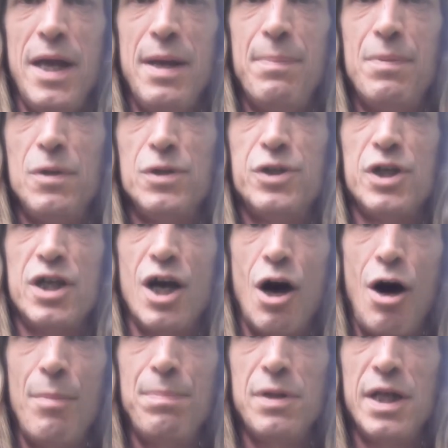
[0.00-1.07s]
people to
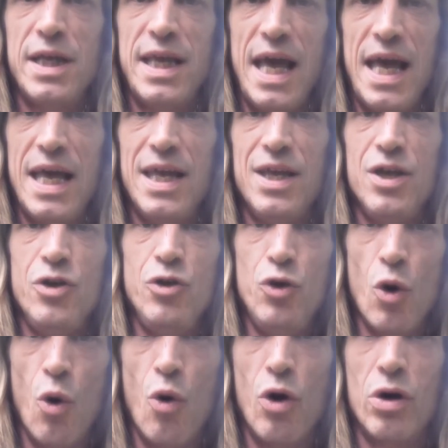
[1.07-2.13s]
complicate
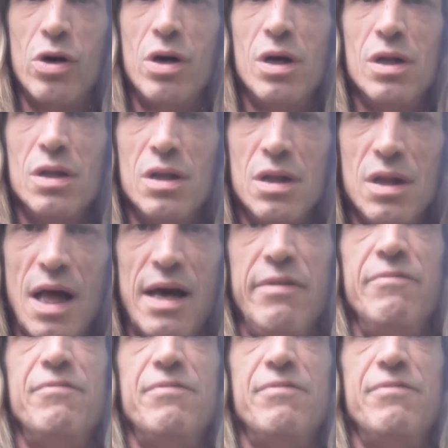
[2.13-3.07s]
your life.